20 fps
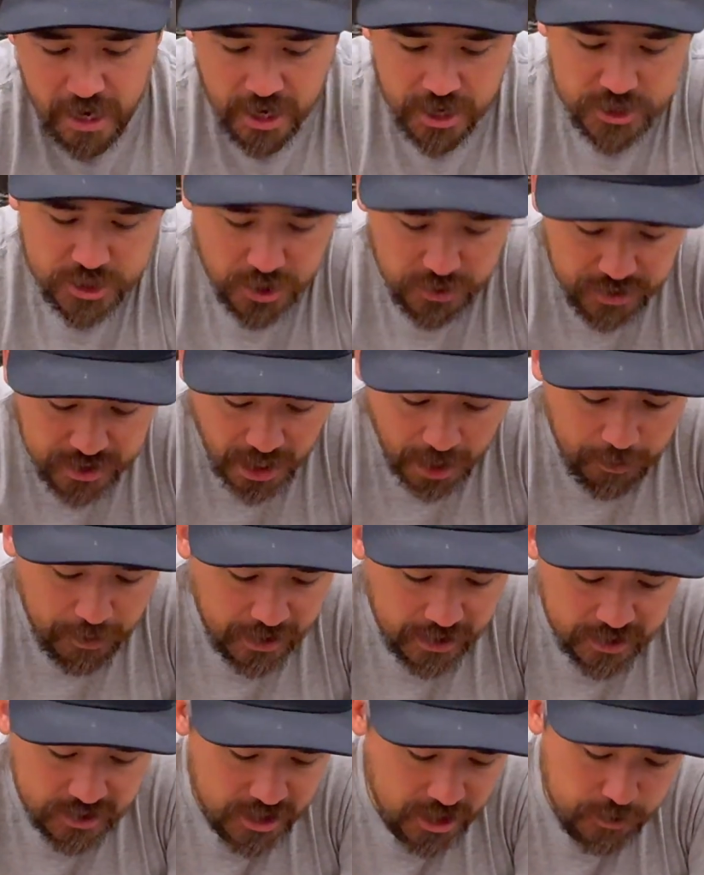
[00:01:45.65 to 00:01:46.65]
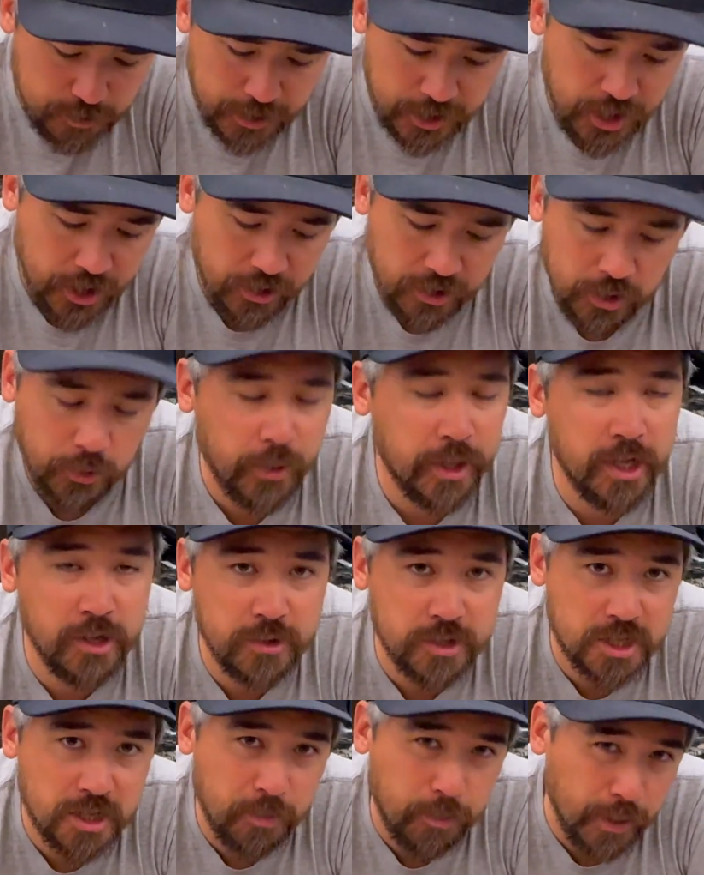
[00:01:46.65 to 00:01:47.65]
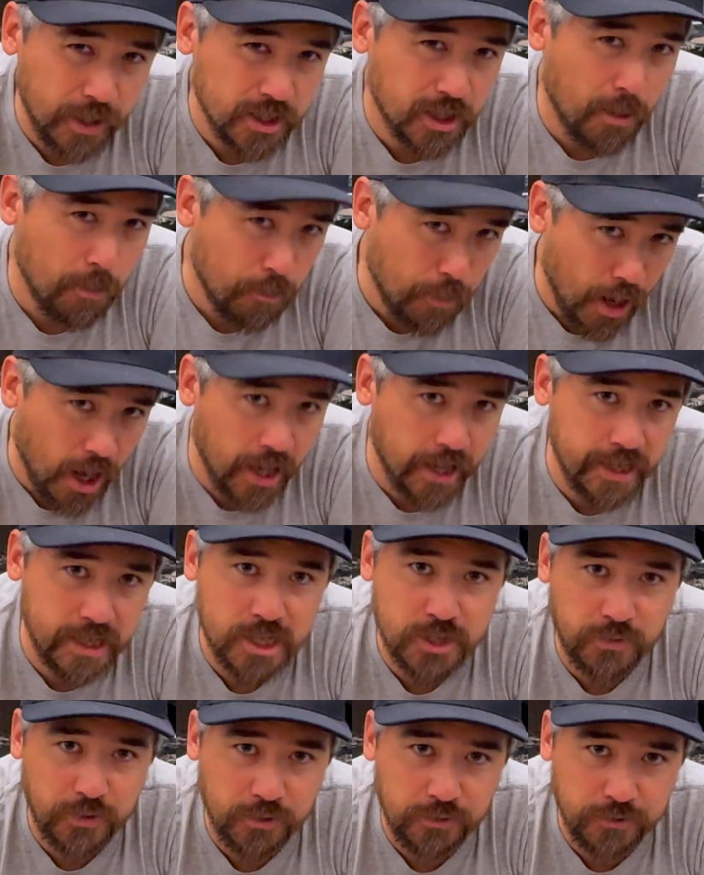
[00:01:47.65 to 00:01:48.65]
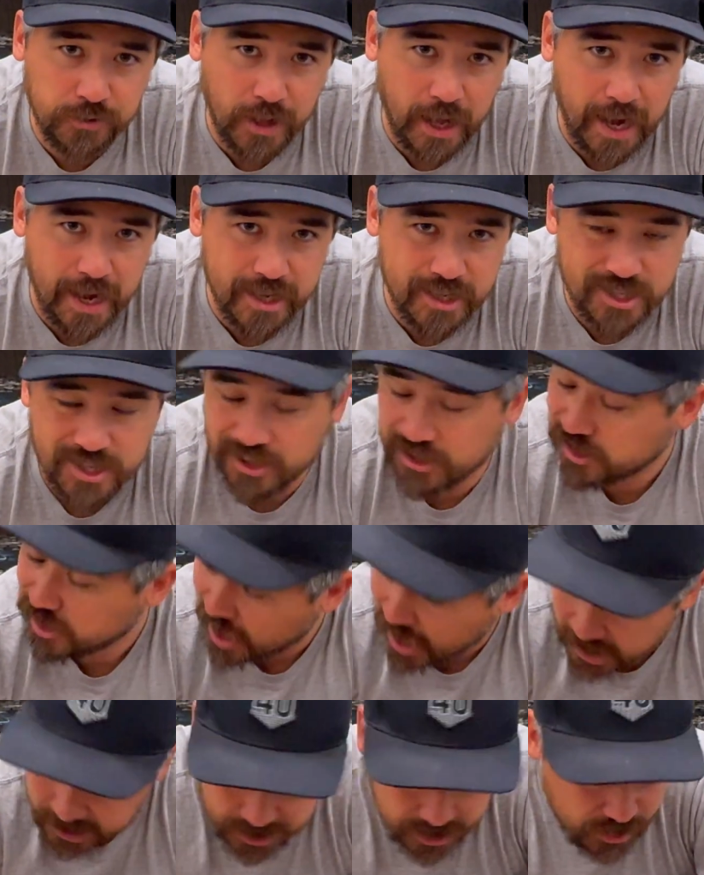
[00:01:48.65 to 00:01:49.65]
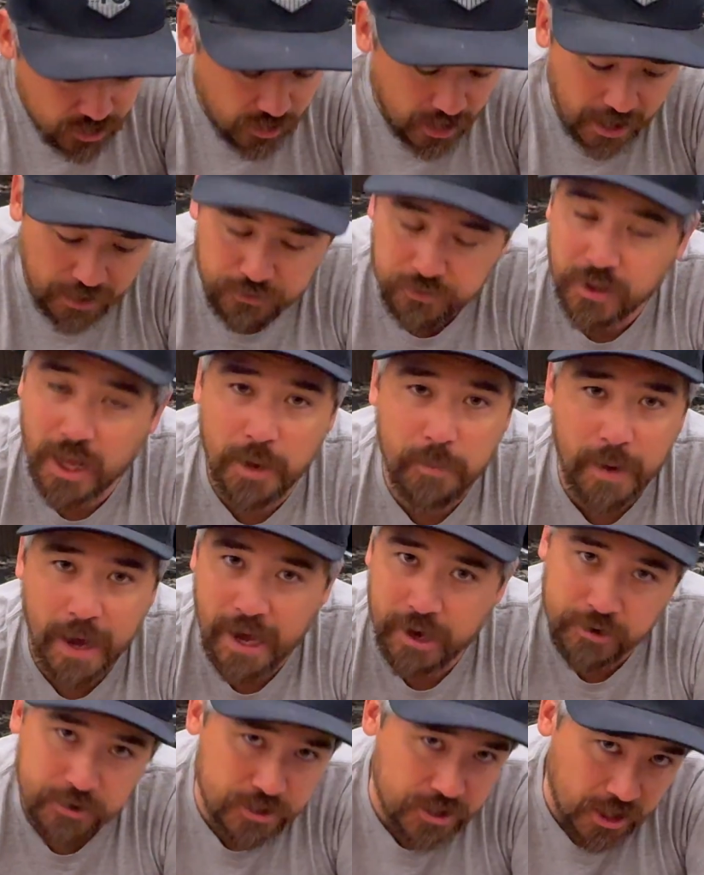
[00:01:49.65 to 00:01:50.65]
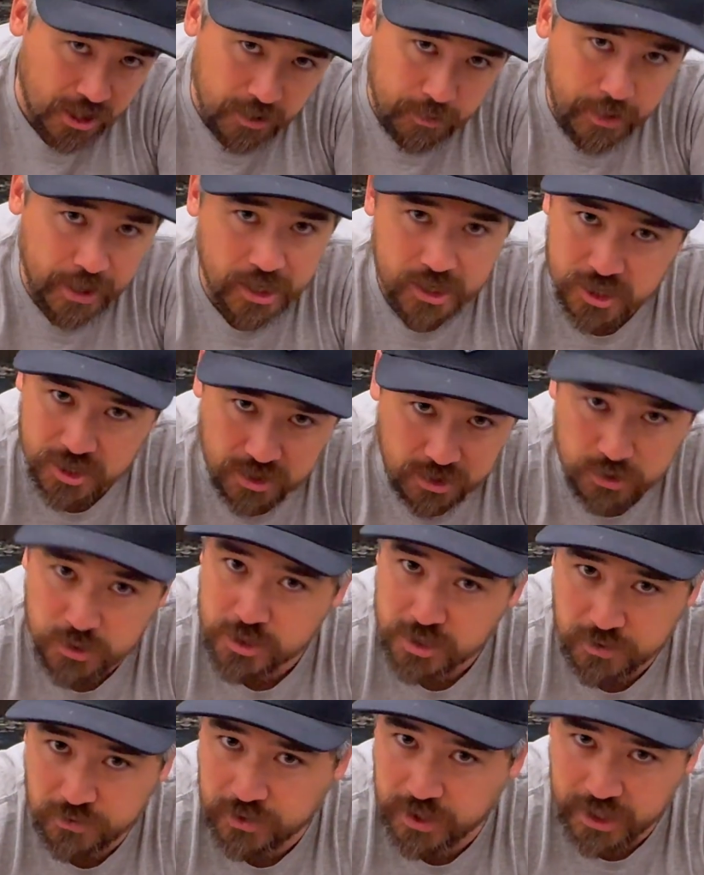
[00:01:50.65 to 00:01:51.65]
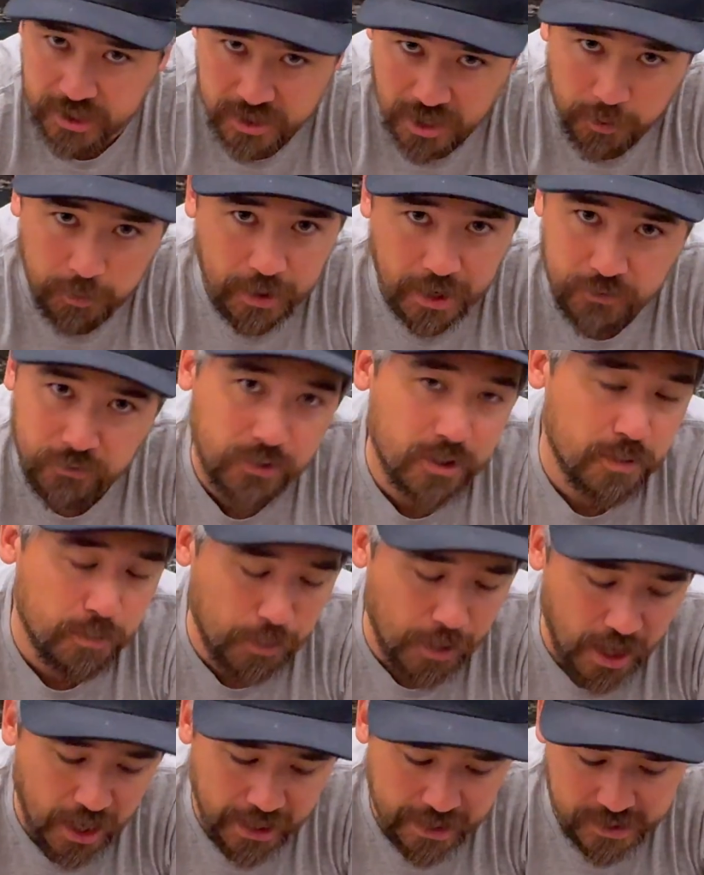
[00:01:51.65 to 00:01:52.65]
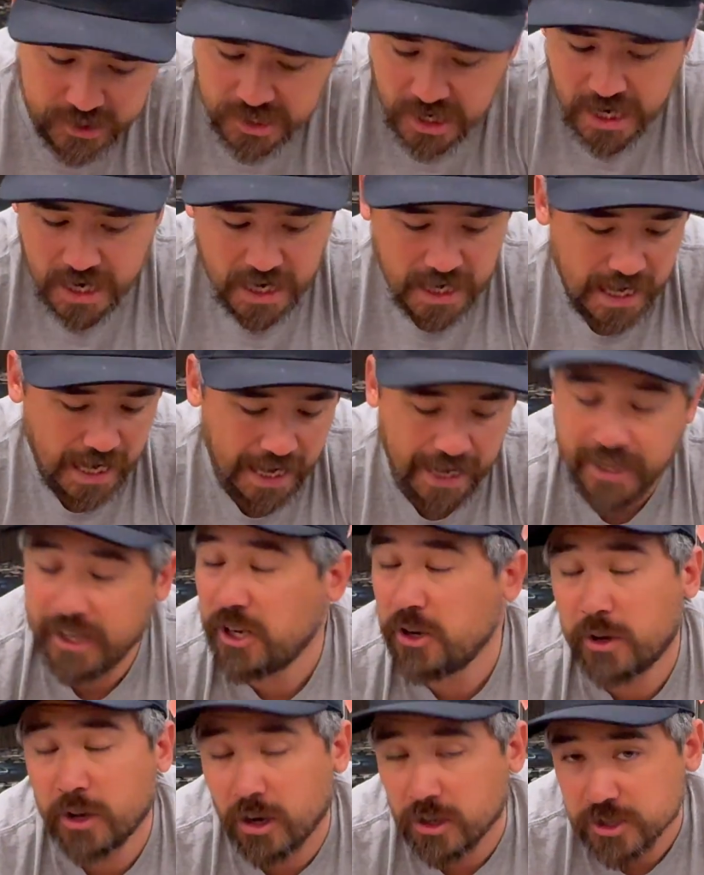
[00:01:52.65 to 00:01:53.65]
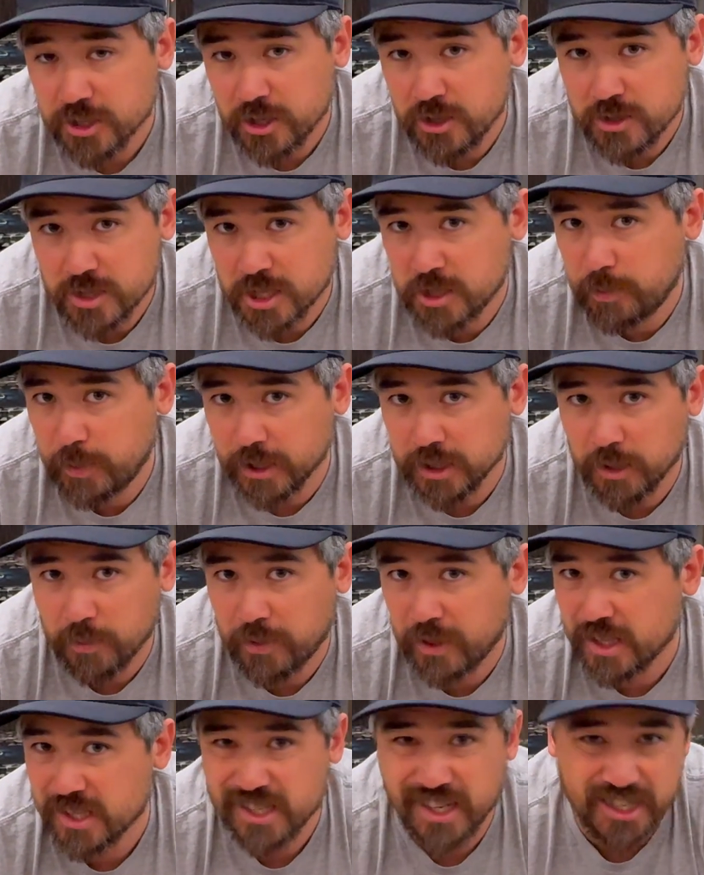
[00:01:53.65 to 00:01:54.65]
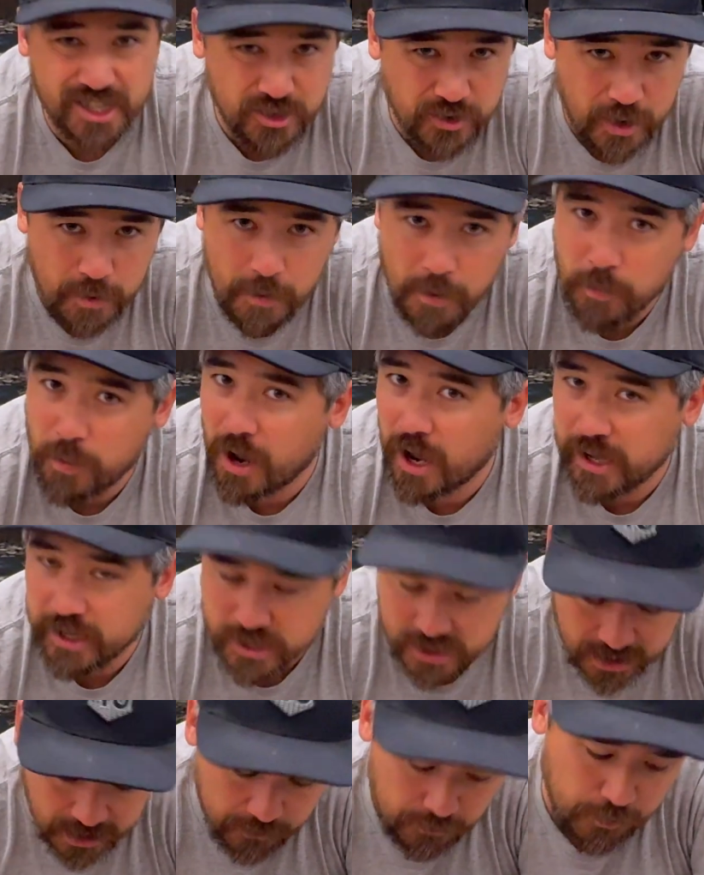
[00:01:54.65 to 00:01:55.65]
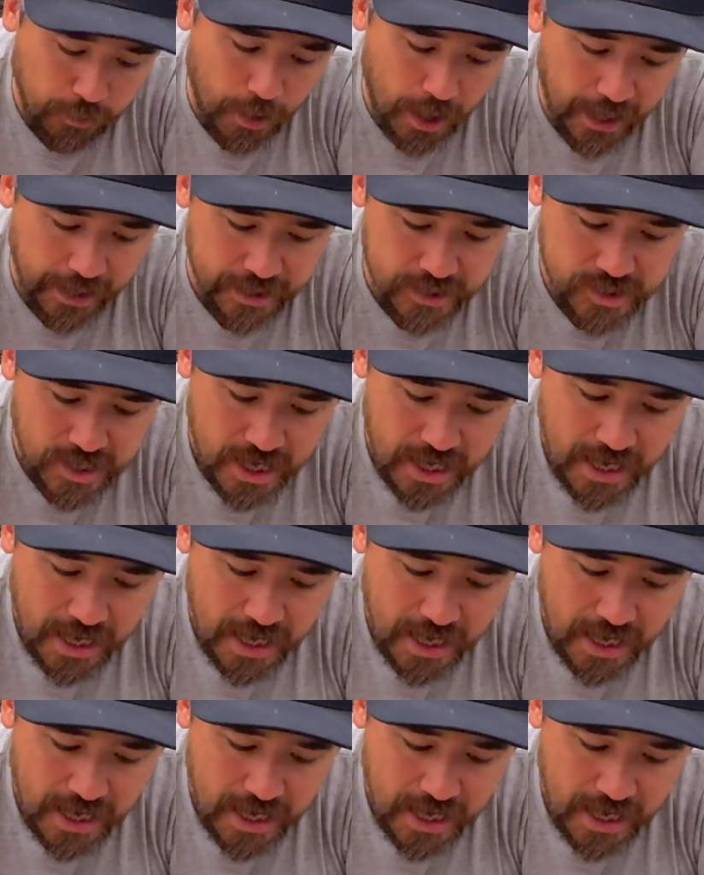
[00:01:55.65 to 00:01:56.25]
So dubbing is this material that we use to build up bodies for flies. Lots of dry fly patterns are going to be exclusively dubbing for the bodies, and you can also use it to build up things like streamer bodies, nymph bodies.